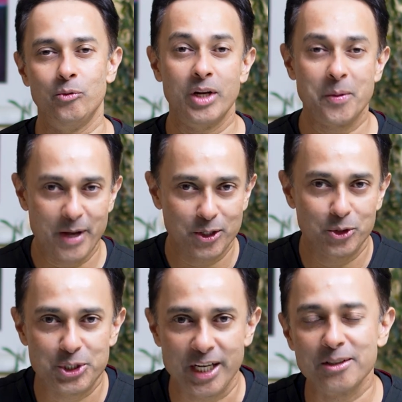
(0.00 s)
Welcome back to
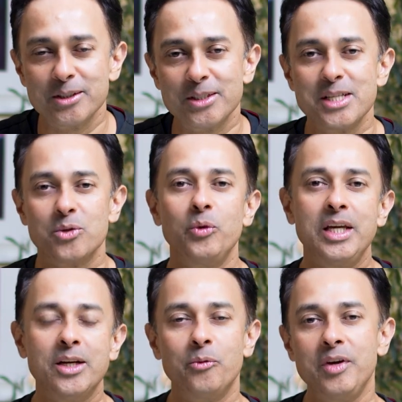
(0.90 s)
the channel. This
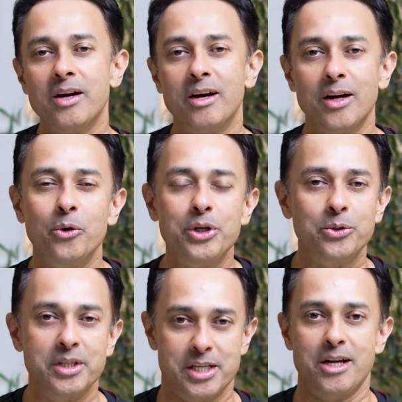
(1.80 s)
week we are going
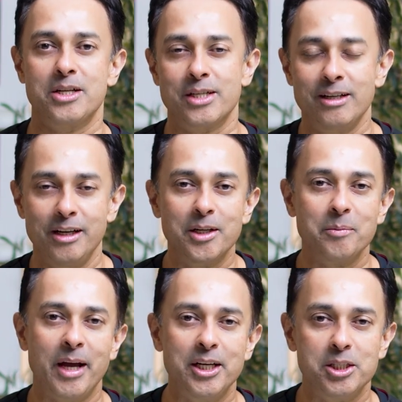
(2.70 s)
to discuss
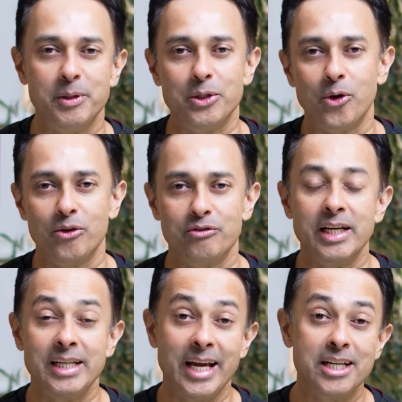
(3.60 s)
clinical management of
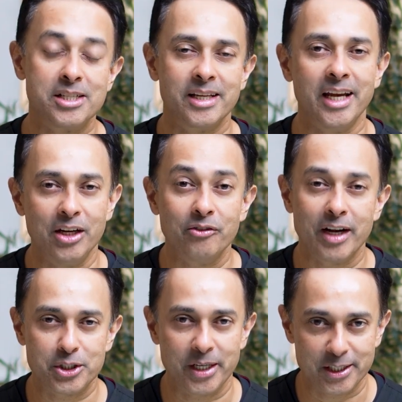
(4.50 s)
Dens
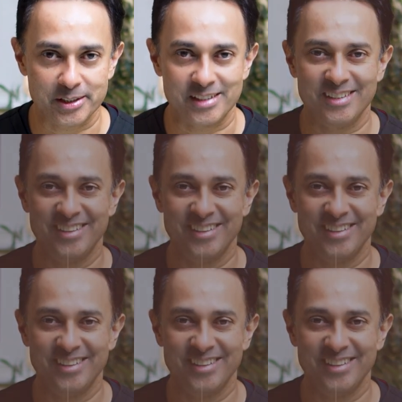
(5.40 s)
Invaginatus.